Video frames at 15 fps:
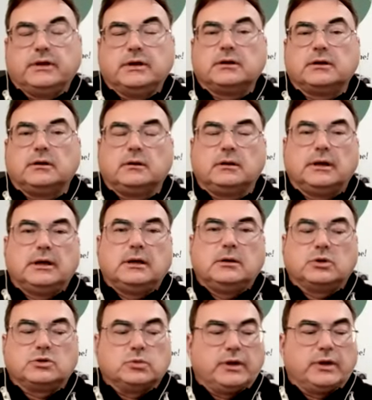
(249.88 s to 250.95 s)
the vehicle,
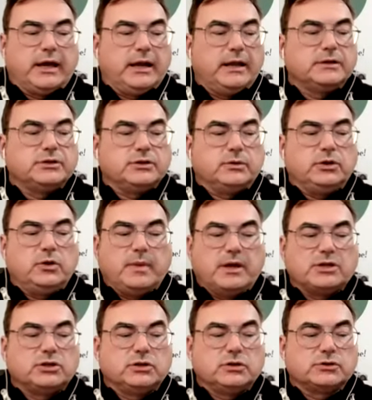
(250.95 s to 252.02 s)
which we'll get into. And you
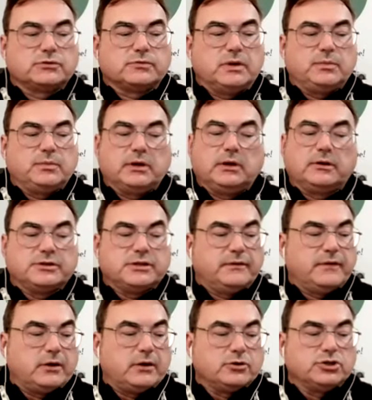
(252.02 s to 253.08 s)
mentioned those three pillars of